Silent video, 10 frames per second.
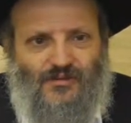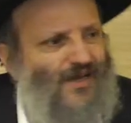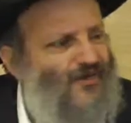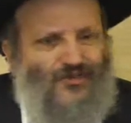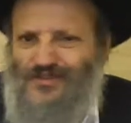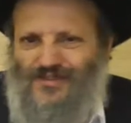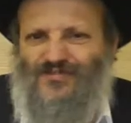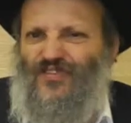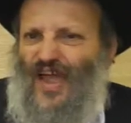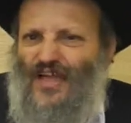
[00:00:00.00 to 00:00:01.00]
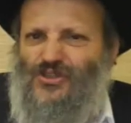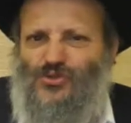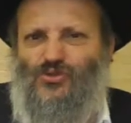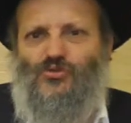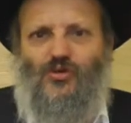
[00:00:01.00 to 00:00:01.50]
I don't fast
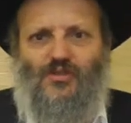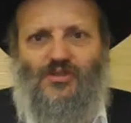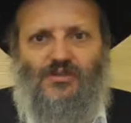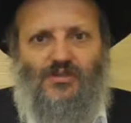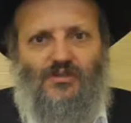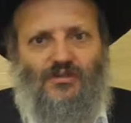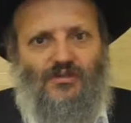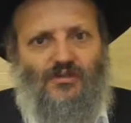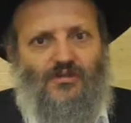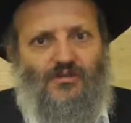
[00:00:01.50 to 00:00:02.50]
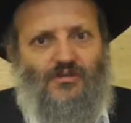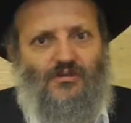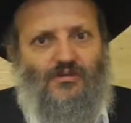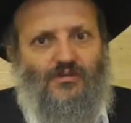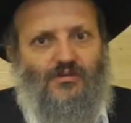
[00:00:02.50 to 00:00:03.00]
and do all this."
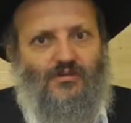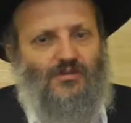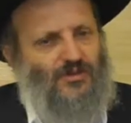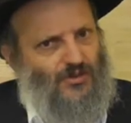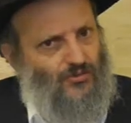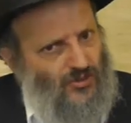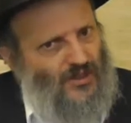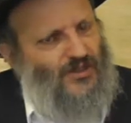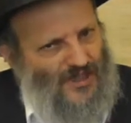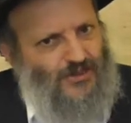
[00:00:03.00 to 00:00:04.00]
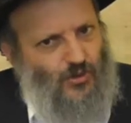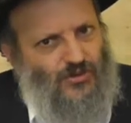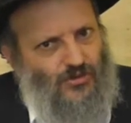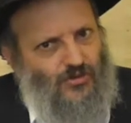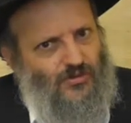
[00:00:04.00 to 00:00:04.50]
She says, "Really? That's
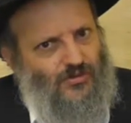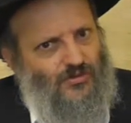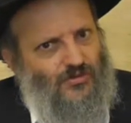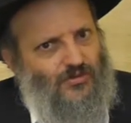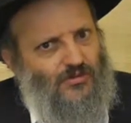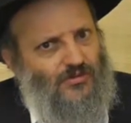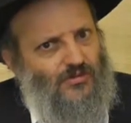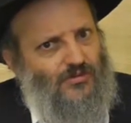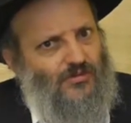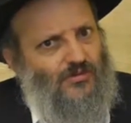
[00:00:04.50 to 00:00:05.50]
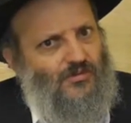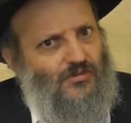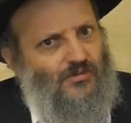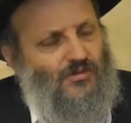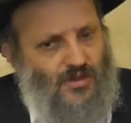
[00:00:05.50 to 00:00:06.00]
what you do?"
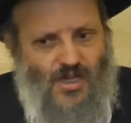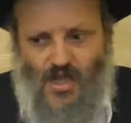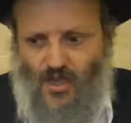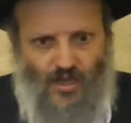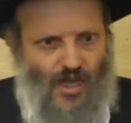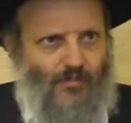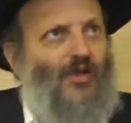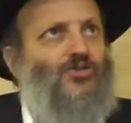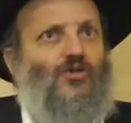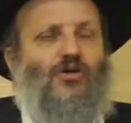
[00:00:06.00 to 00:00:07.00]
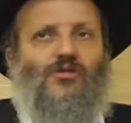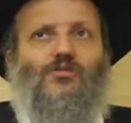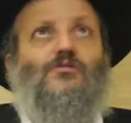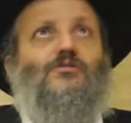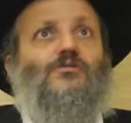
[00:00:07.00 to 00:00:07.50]
So, "Yeah, come, I'll show
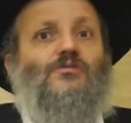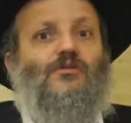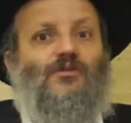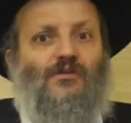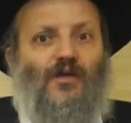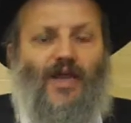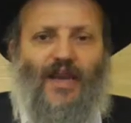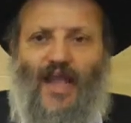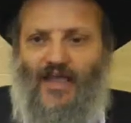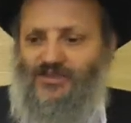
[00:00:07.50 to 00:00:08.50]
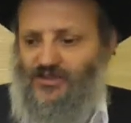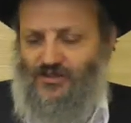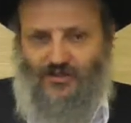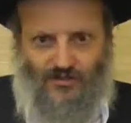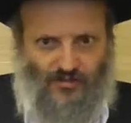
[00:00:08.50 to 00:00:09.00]
you." And as
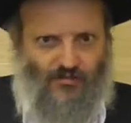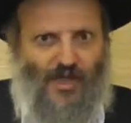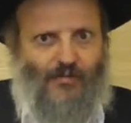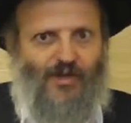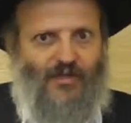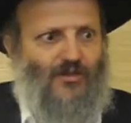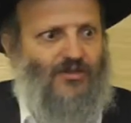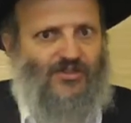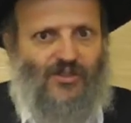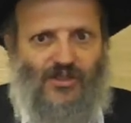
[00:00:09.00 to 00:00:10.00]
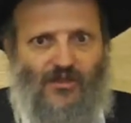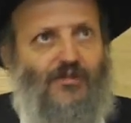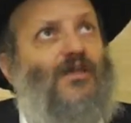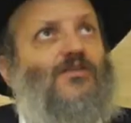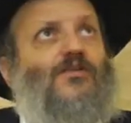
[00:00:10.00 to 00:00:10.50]
the rabbi looks at him,
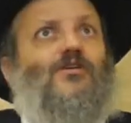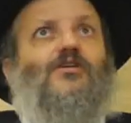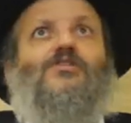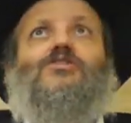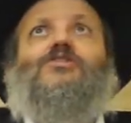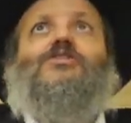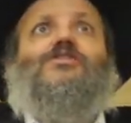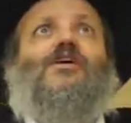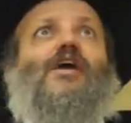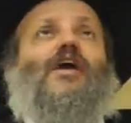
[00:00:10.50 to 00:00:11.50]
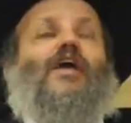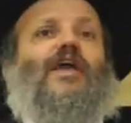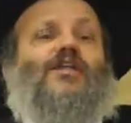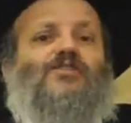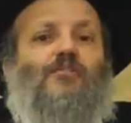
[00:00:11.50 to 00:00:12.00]
he turns his
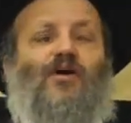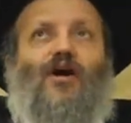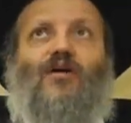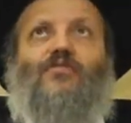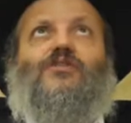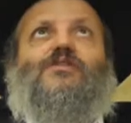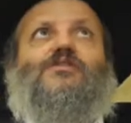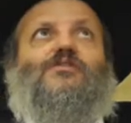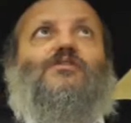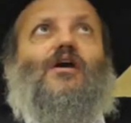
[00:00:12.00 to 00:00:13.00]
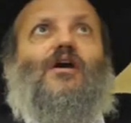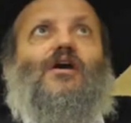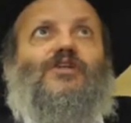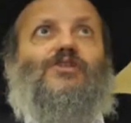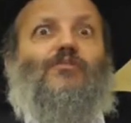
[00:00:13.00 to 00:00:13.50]
hands above and his
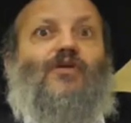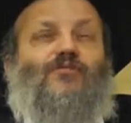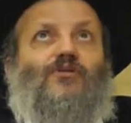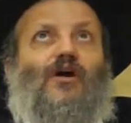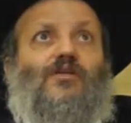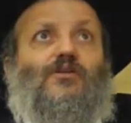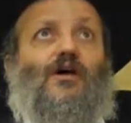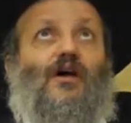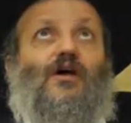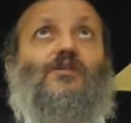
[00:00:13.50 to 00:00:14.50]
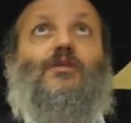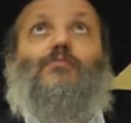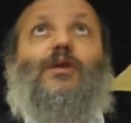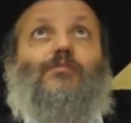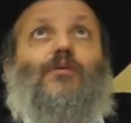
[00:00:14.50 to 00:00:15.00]
eyes above to God. "God, the
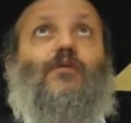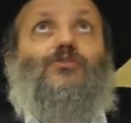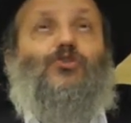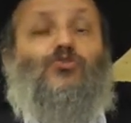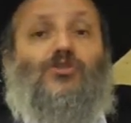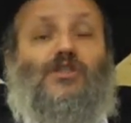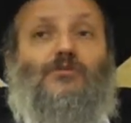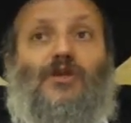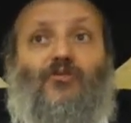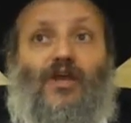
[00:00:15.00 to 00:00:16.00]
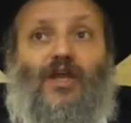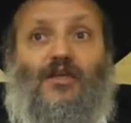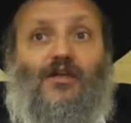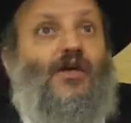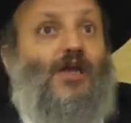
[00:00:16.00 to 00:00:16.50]
people of Jerusalem need
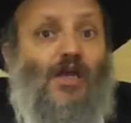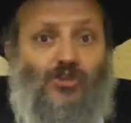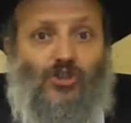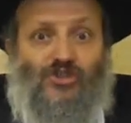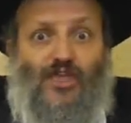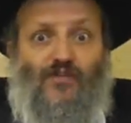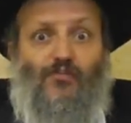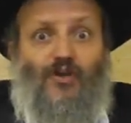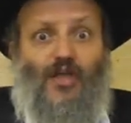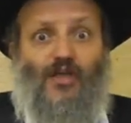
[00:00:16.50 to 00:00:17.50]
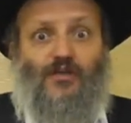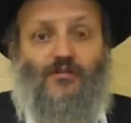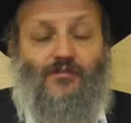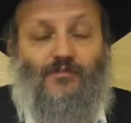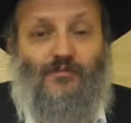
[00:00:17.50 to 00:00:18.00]
rain. Just give them
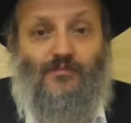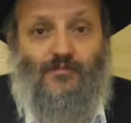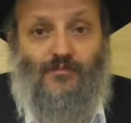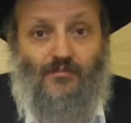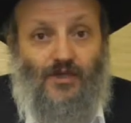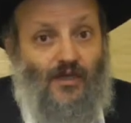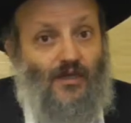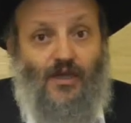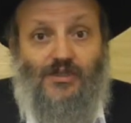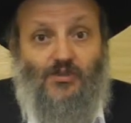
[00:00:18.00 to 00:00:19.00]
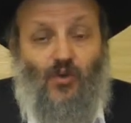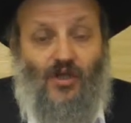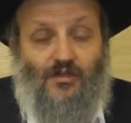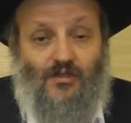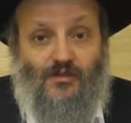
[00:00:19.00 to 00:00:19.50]
rain." And guess
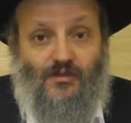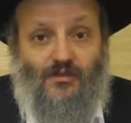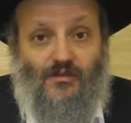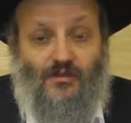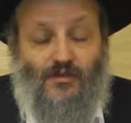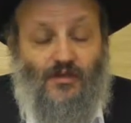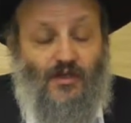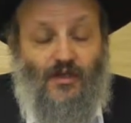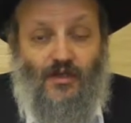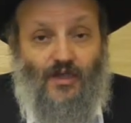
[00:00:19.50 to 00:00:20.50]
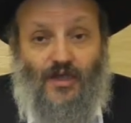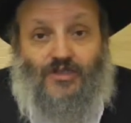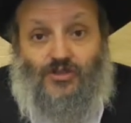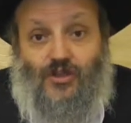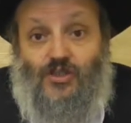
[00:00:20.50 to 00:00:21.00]
what?
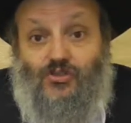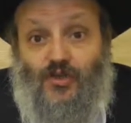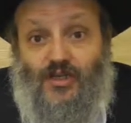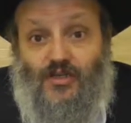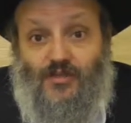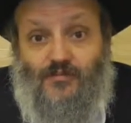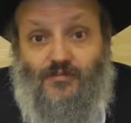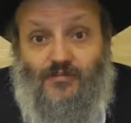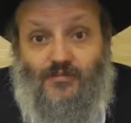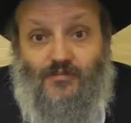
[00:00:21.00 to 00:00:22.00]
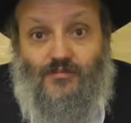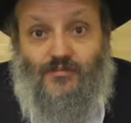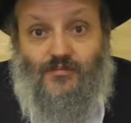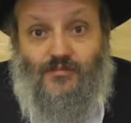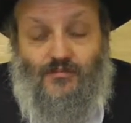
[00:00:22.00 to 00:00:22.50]
It starts raining.
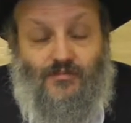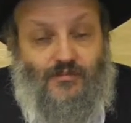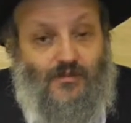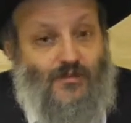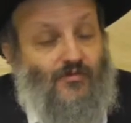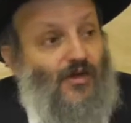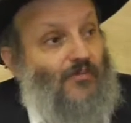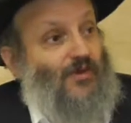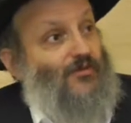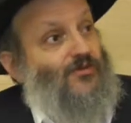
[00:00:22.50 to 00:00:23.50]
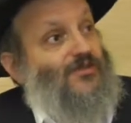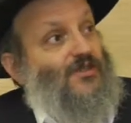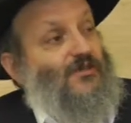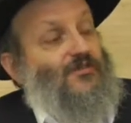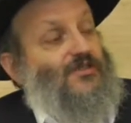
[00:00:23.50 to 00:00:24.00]
The rabbi looks at
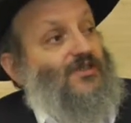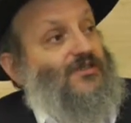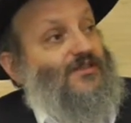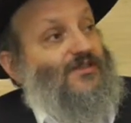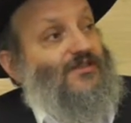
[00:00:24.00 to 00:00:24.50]
him and says,